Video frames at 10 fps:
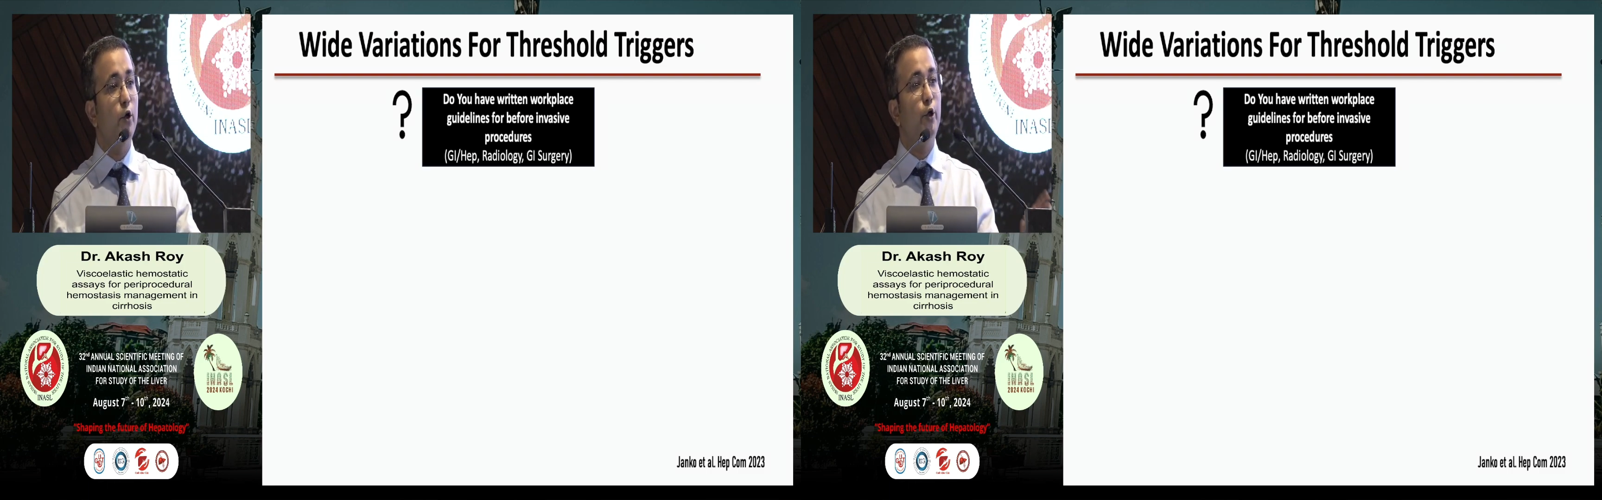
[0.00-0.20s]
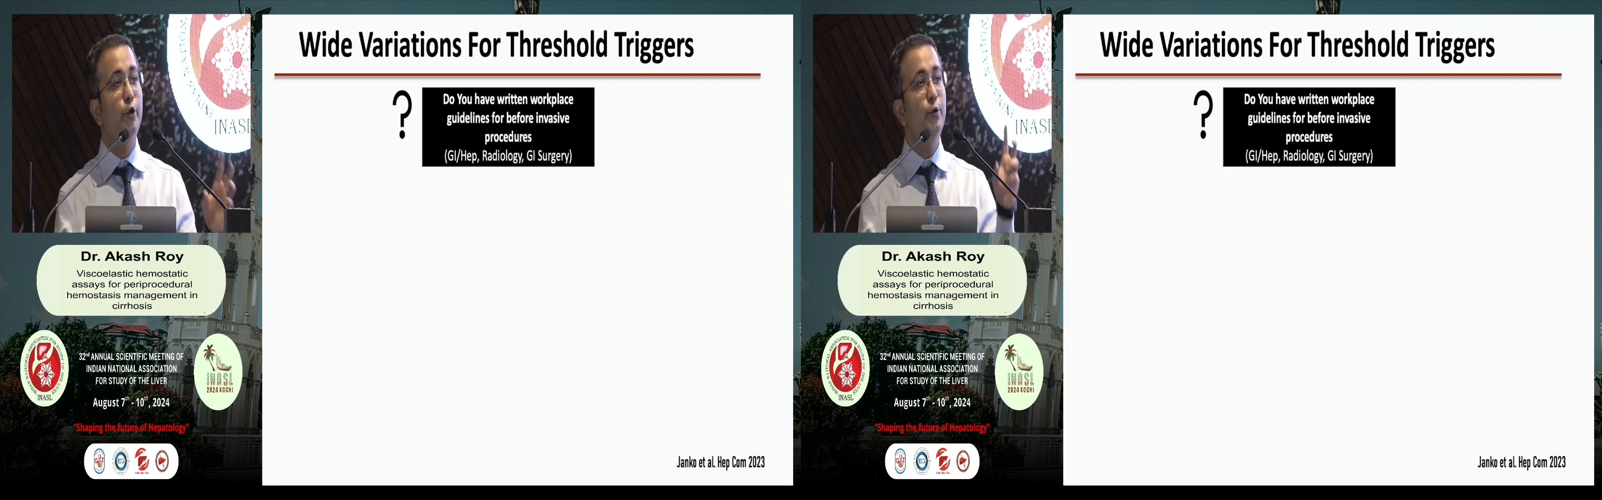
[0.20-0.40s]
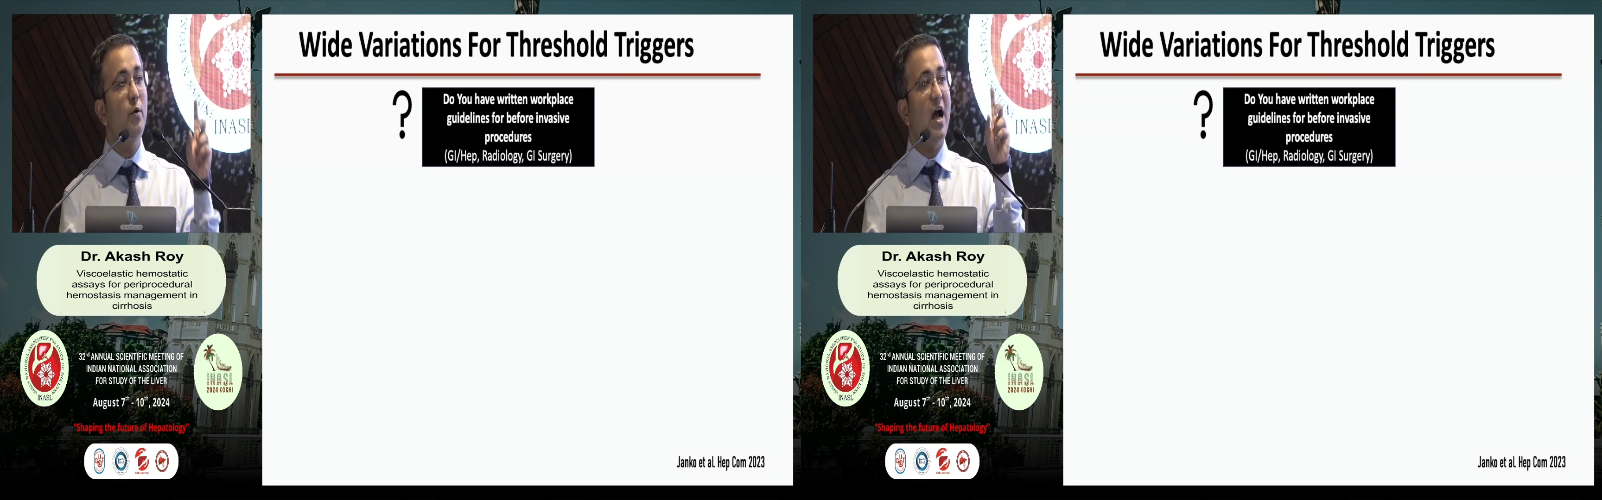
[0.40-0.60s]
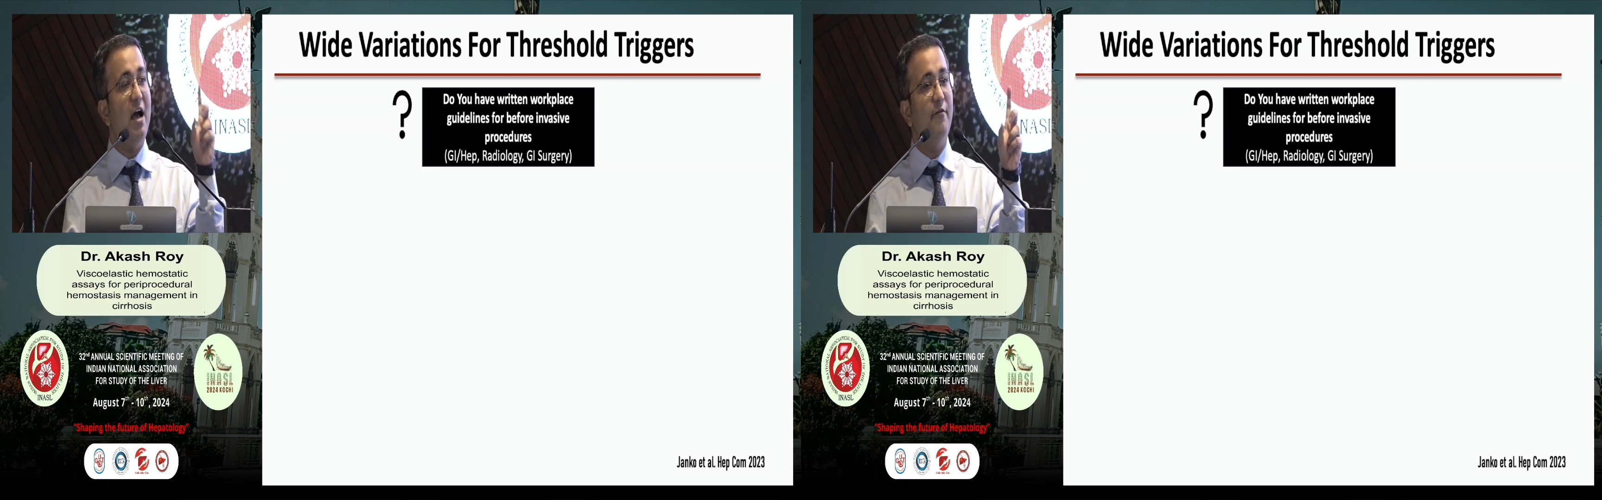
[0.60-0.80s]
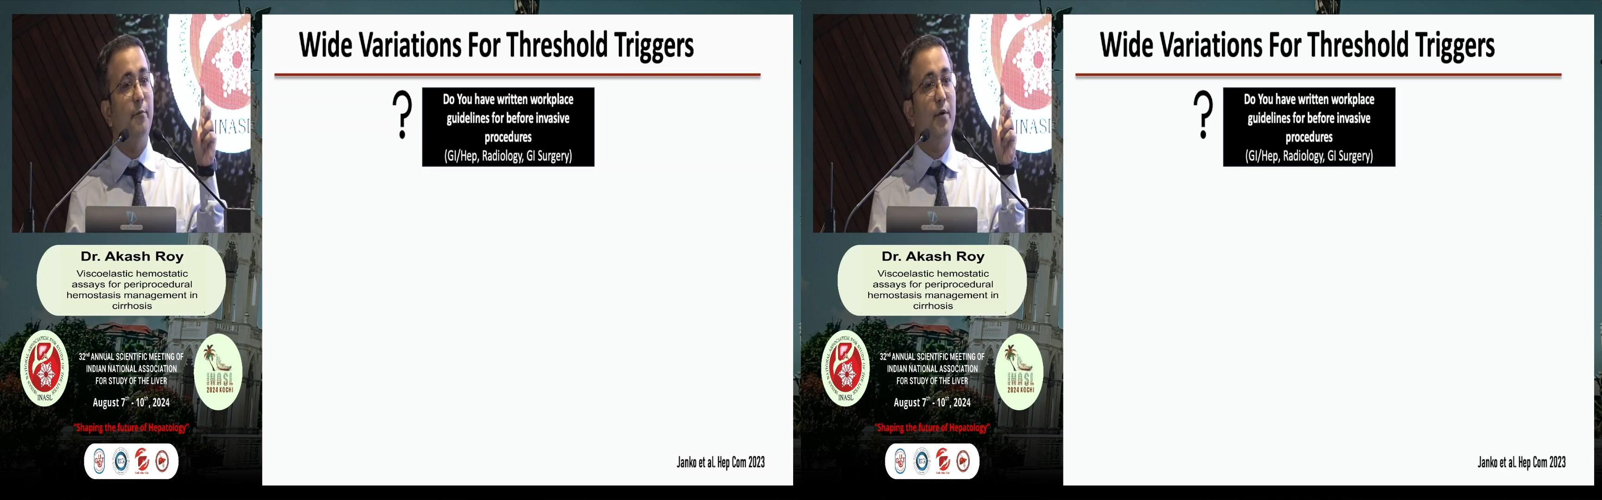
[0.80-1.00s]
do you have
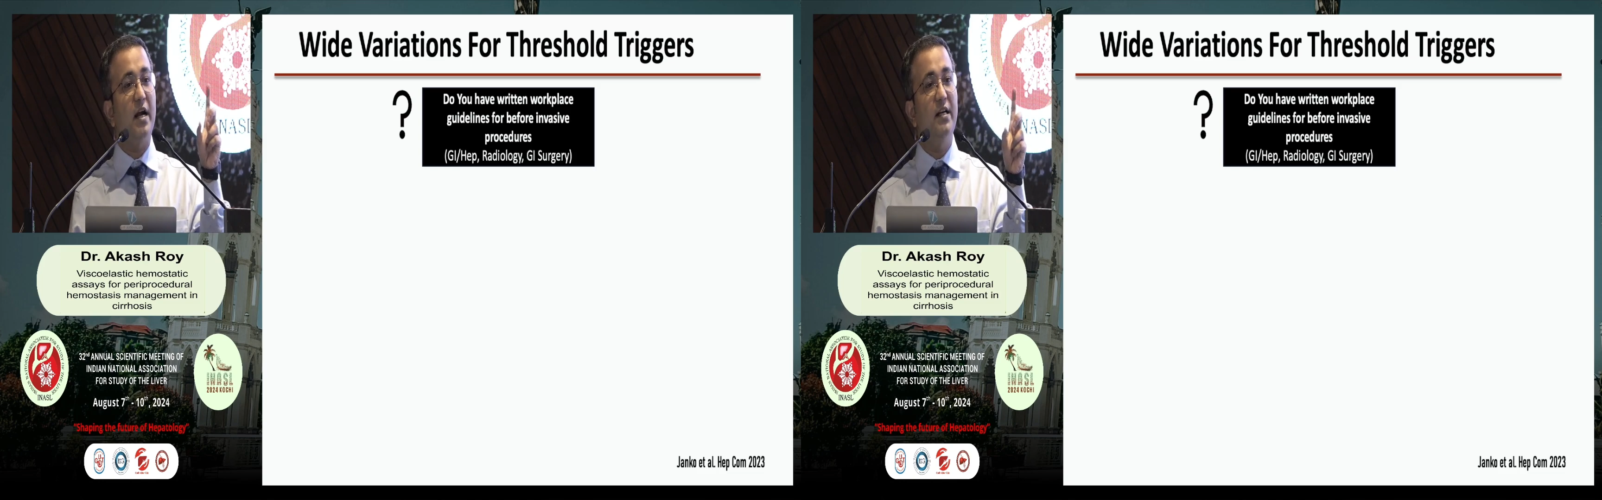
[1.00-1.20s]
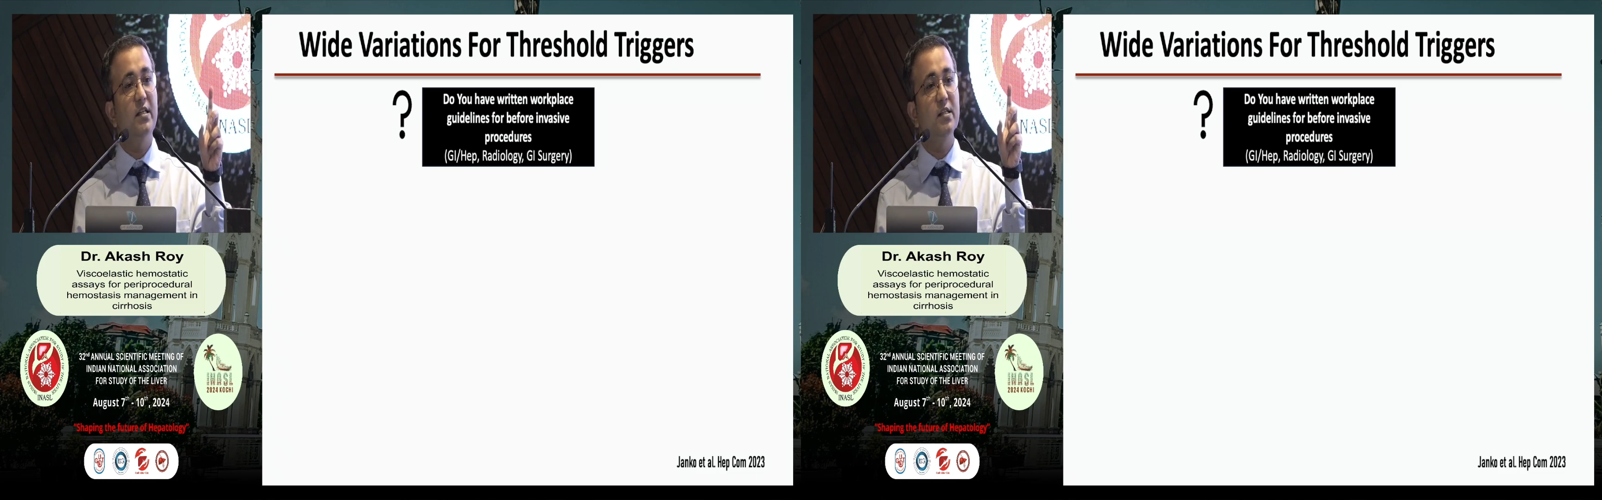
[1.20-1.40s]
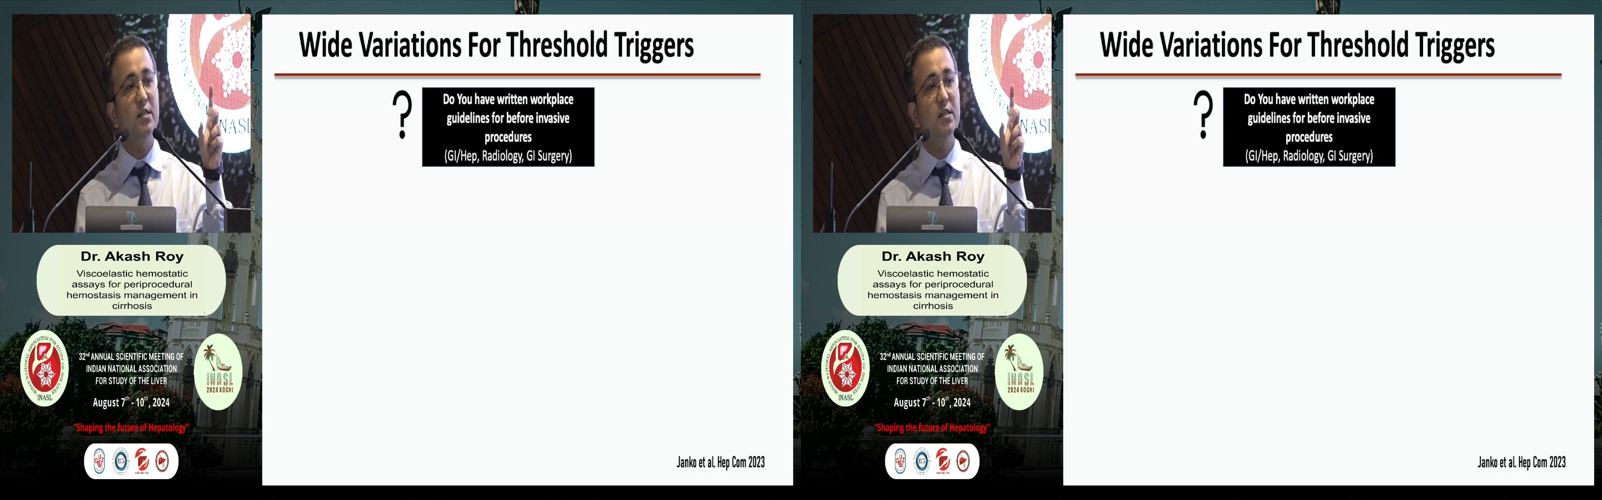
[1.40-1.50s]
practices